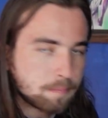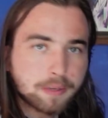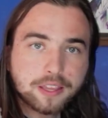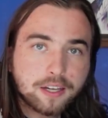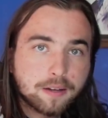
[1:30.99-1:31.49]

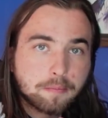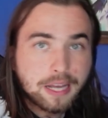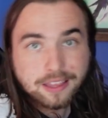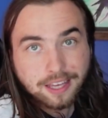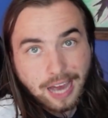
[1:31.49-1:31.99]
But the
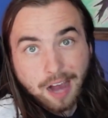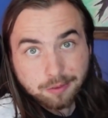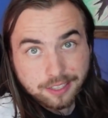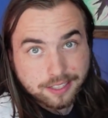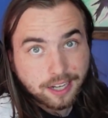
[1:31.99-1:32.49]
main thing I
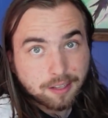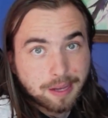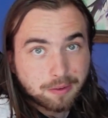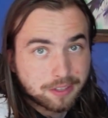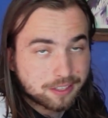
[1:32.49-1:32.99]
was excited
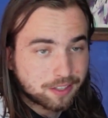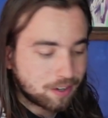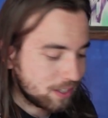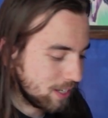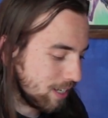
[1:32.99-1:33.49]
about with this
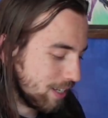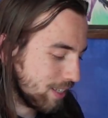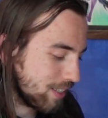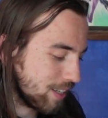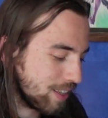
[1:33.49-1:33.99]
card
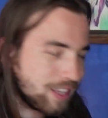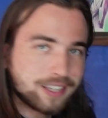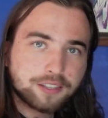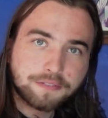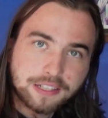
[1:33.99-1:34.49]
is the
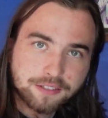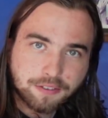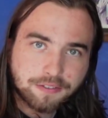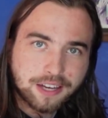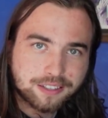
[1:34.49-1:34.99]
defensive
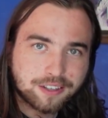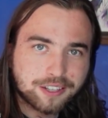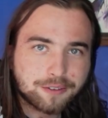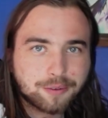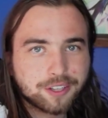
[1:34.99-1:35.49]
effect on
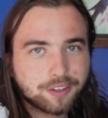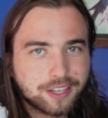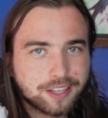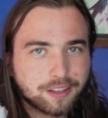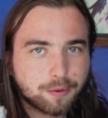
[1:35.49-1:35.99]
it, where you
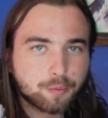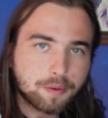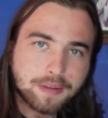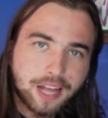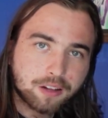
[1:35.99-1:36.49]
can
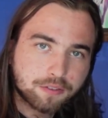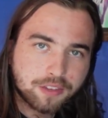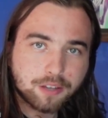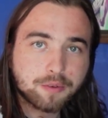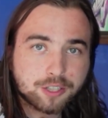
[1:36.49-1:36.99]
rip it out of
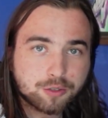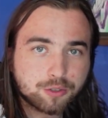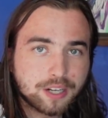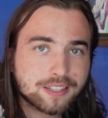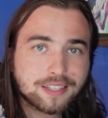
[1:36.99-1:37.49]
the original
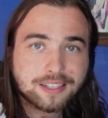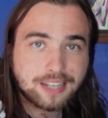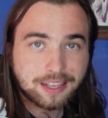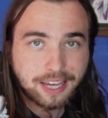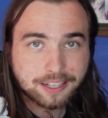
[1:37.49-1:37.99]
dress as a
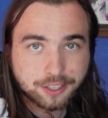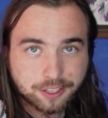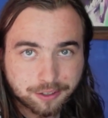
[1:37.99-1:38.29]
10k shield.